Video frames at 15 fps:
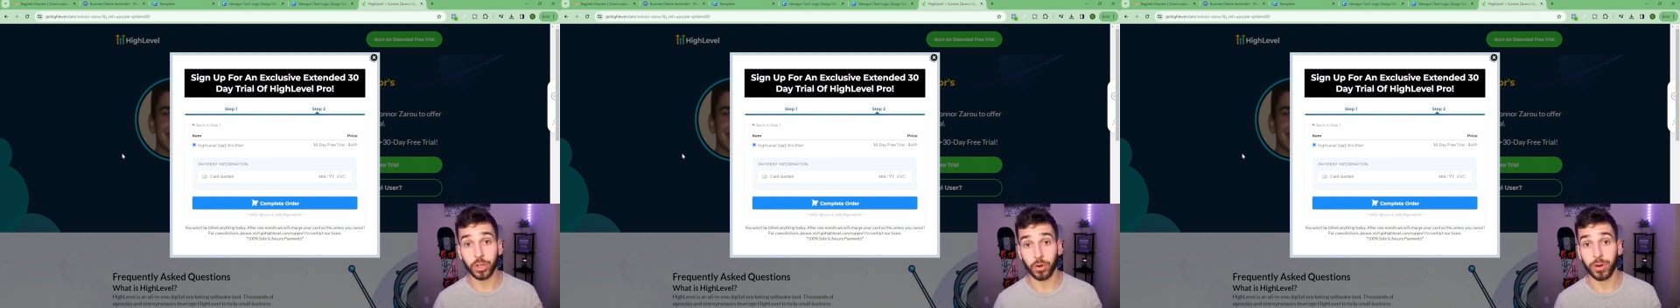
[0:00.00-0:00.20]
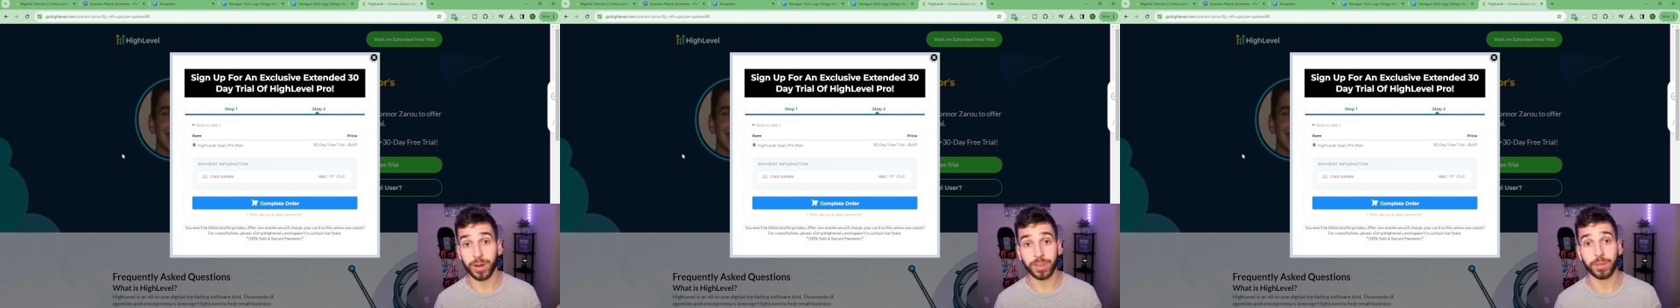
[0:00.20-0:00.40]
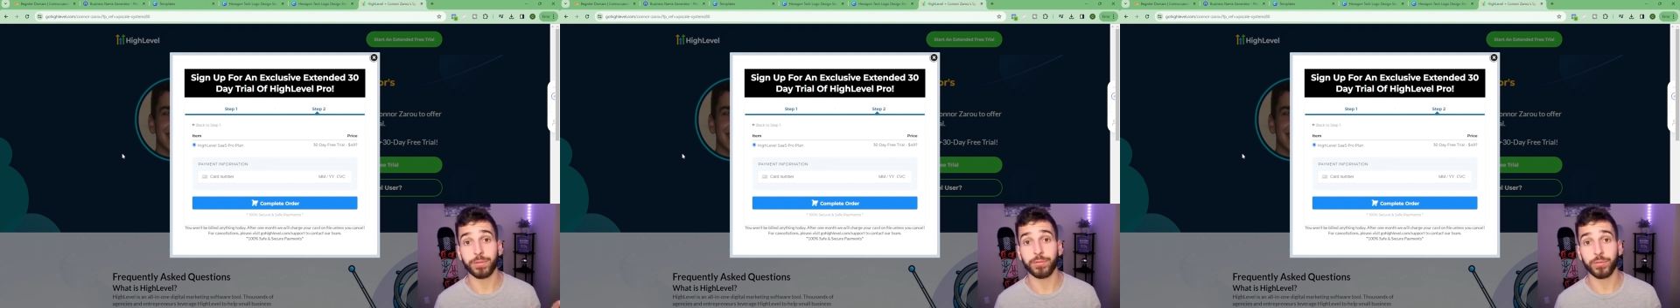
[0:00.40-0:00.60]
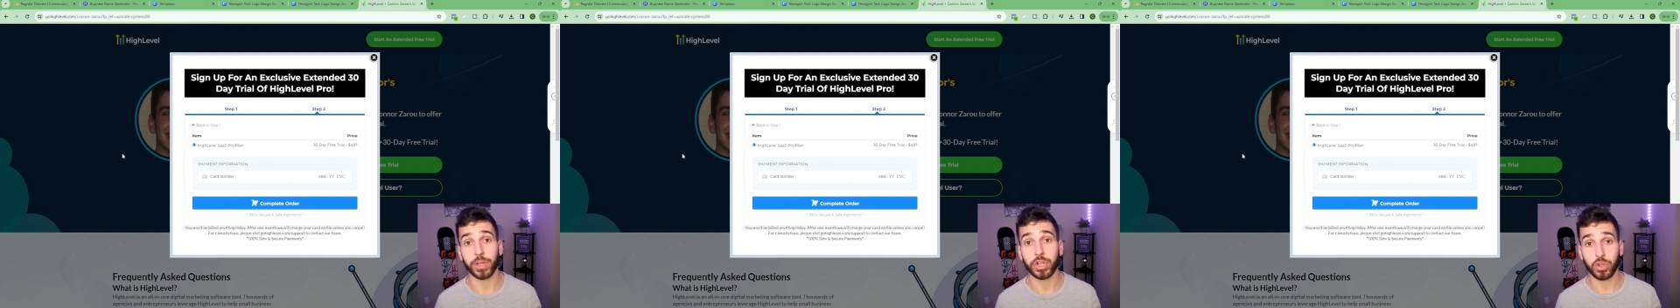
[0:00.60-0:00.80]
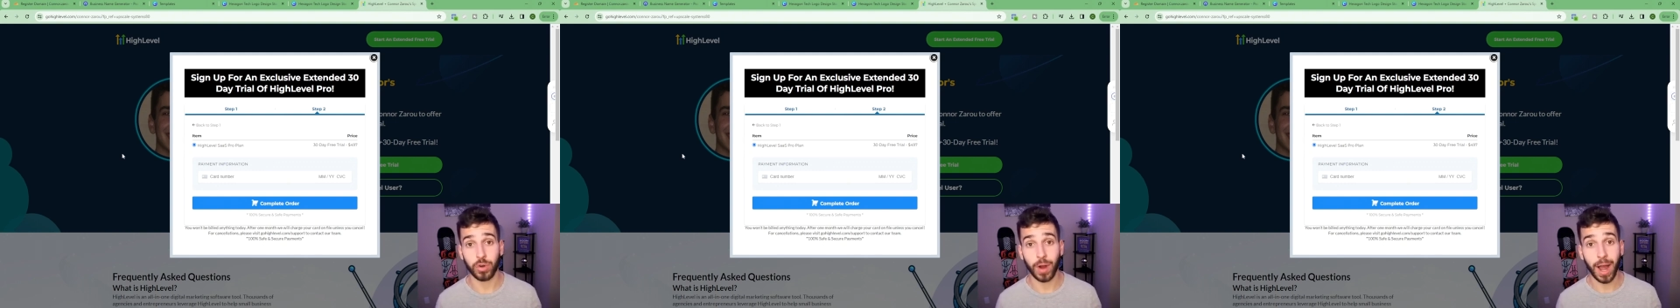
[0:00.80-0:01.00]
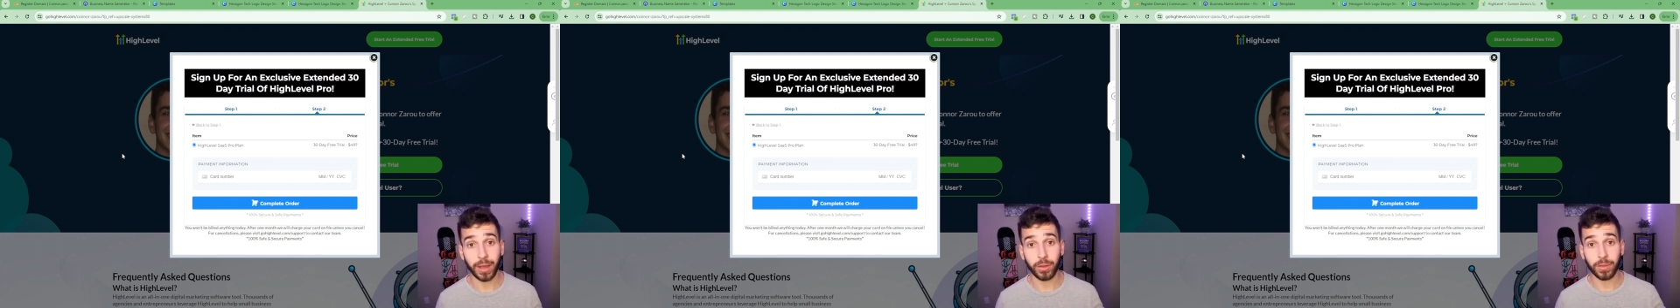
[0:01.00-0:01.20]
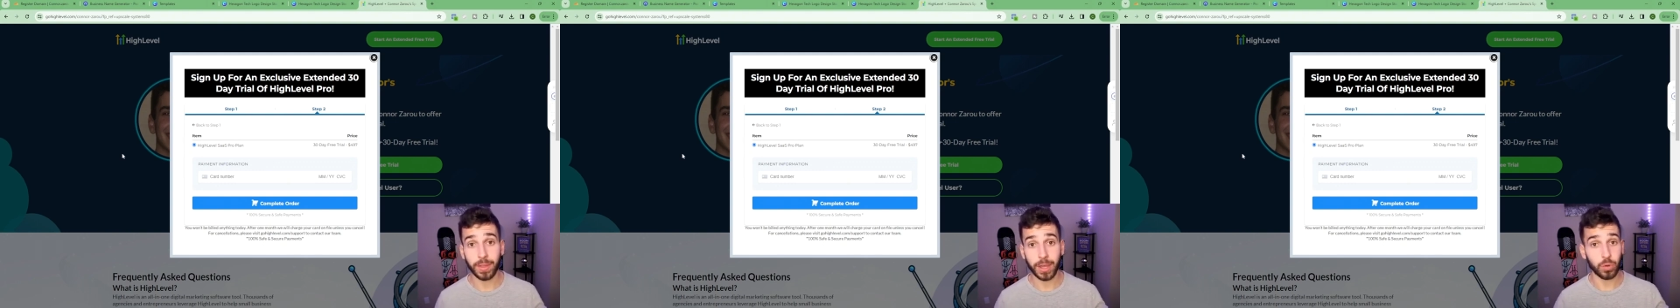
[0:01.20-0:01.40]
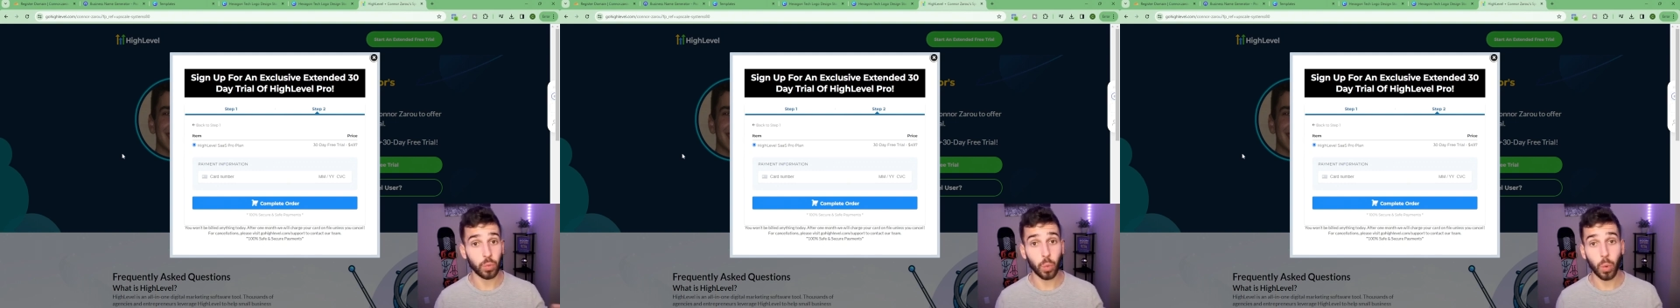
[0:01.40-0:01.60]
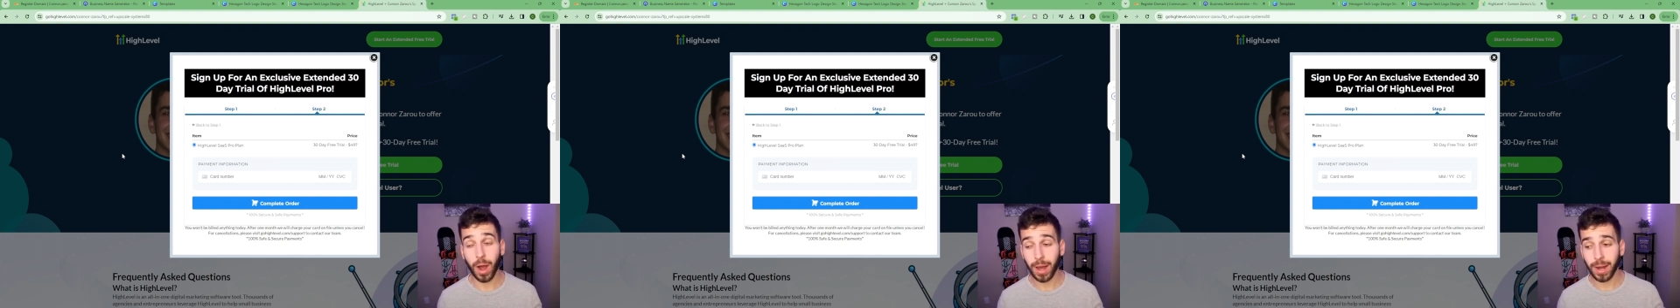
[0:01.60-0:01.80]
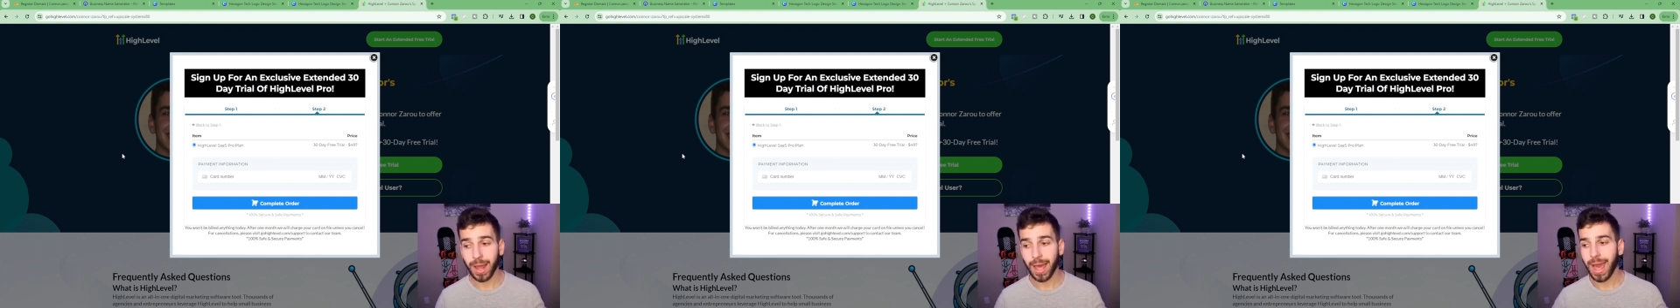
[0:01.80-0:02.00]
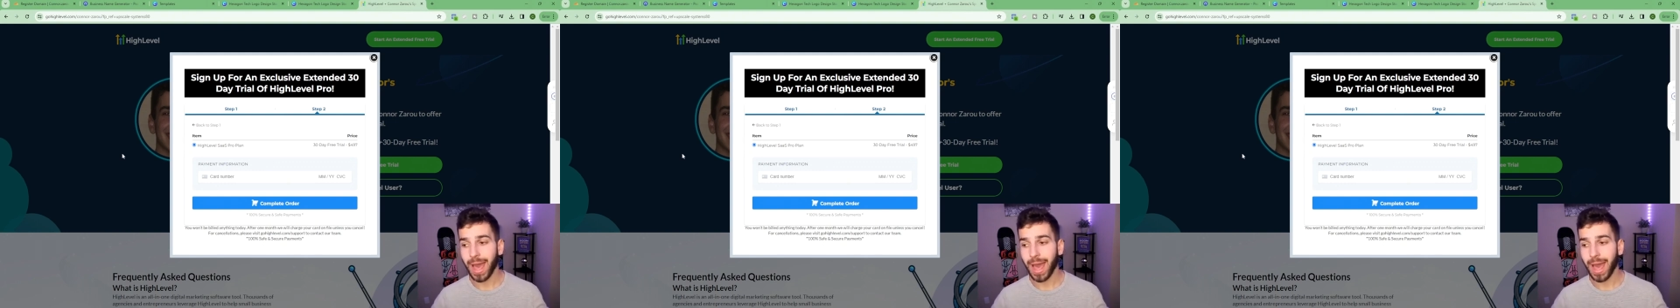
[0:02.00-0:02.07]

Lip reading: during the free trial that you want,